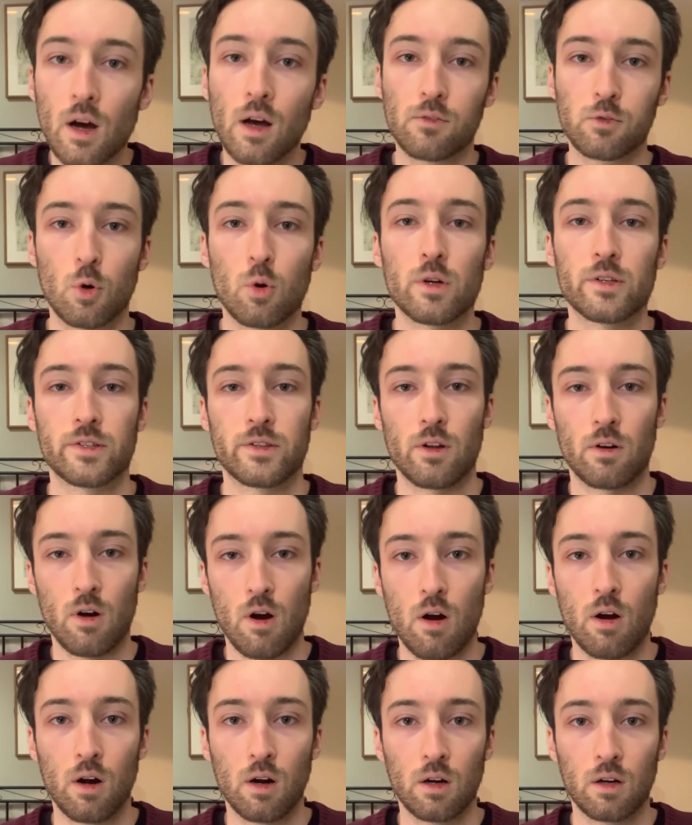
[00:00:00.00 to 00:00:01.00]
Of course, there
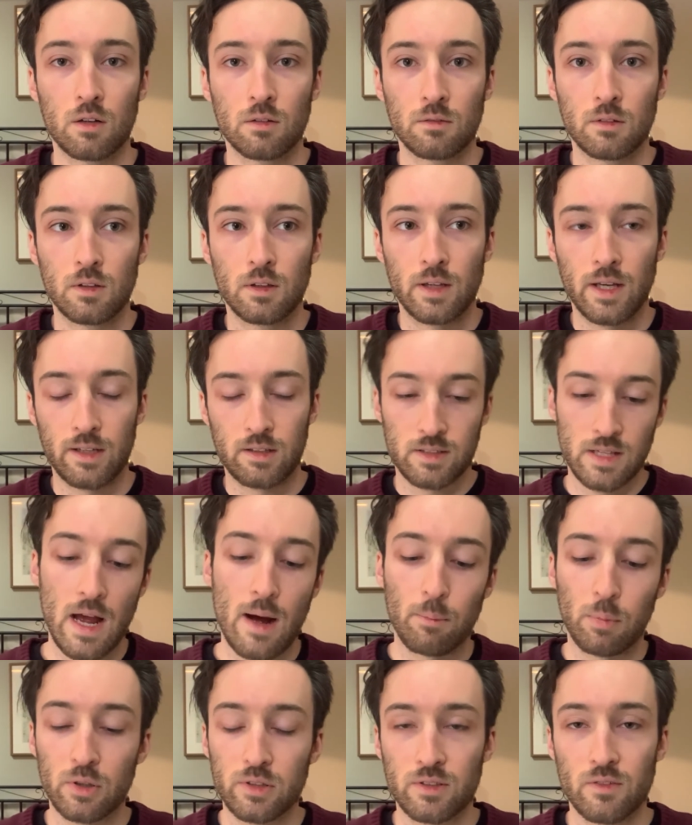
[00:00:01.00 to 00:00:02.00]
are
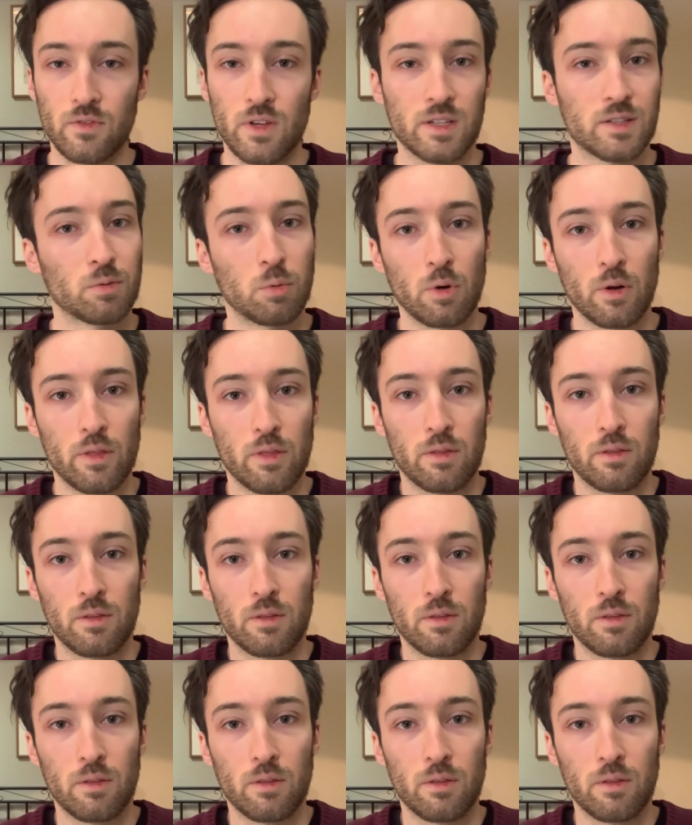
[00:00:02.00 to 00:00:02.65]
examples of this where